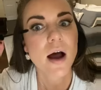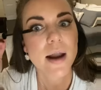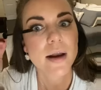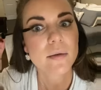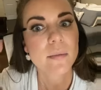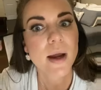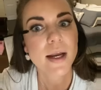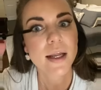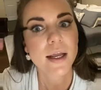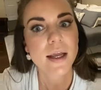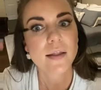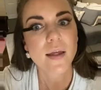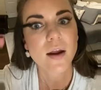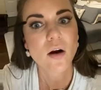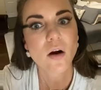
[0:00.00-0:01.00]
of money,
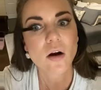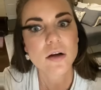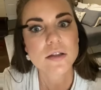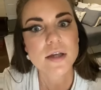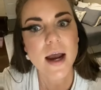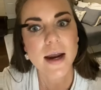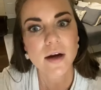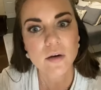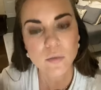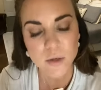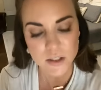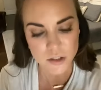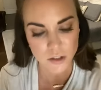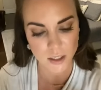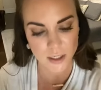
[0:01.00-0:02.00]
like her entire
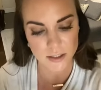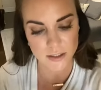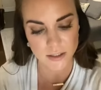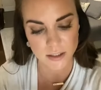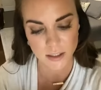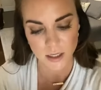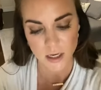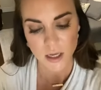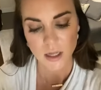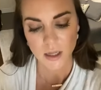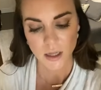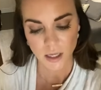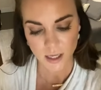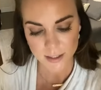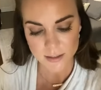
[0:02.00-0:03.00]
wish list.
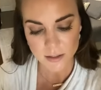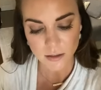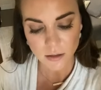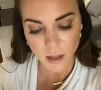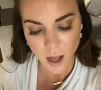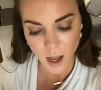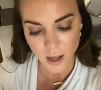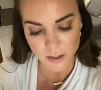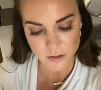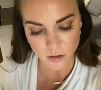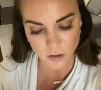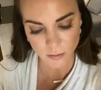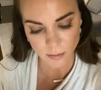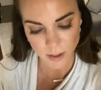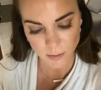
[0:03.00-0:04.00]
Like, it's a lot, so
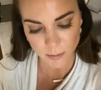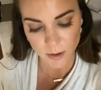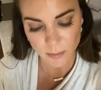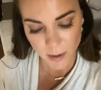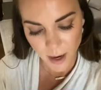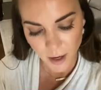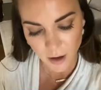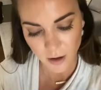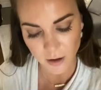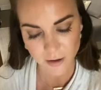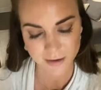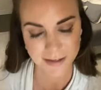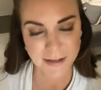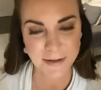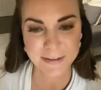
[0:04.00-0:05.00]
be prepared.
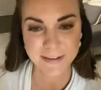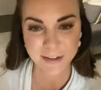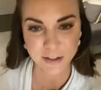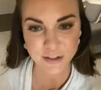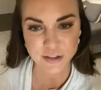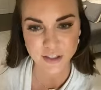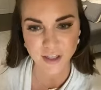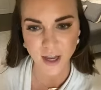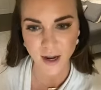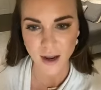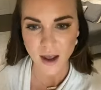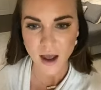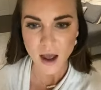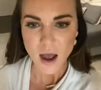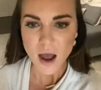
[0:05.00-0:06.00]
They're usually like,
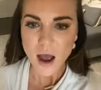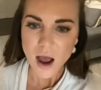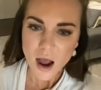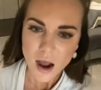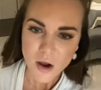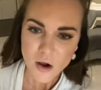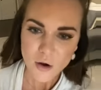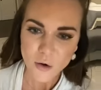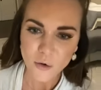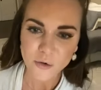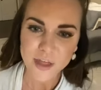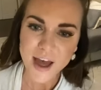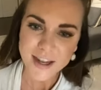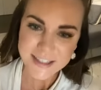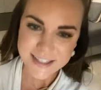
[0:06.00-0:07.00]
oh,
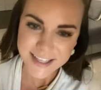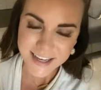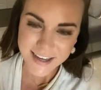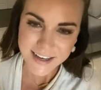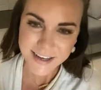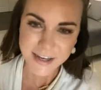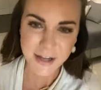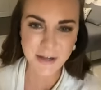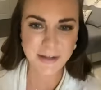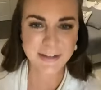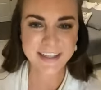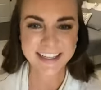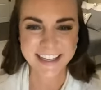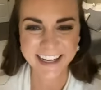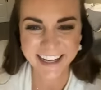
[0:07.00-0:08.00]
that's it? I'm
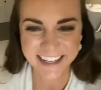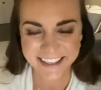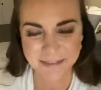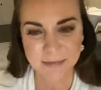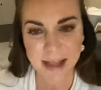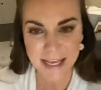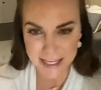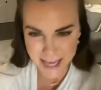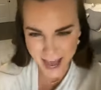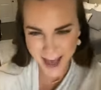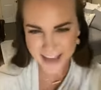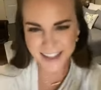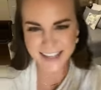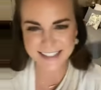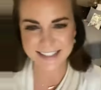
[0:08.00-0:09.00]
like, yeah,
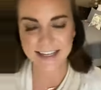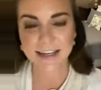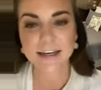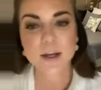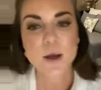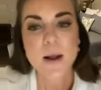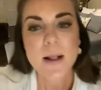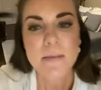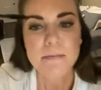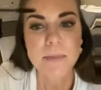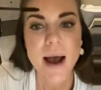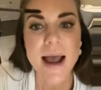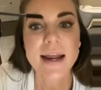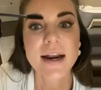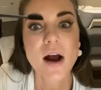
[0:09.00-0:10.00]
that's it. Buy
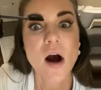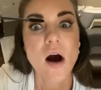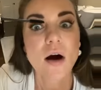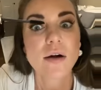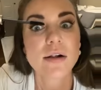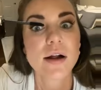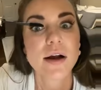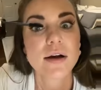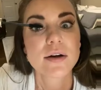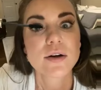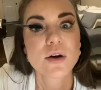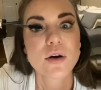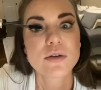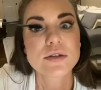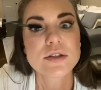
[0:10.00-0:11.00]
it all.
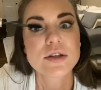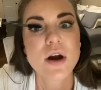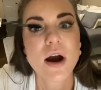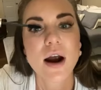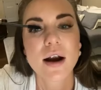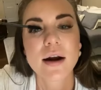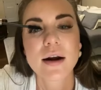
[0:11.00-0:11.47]
Gold star.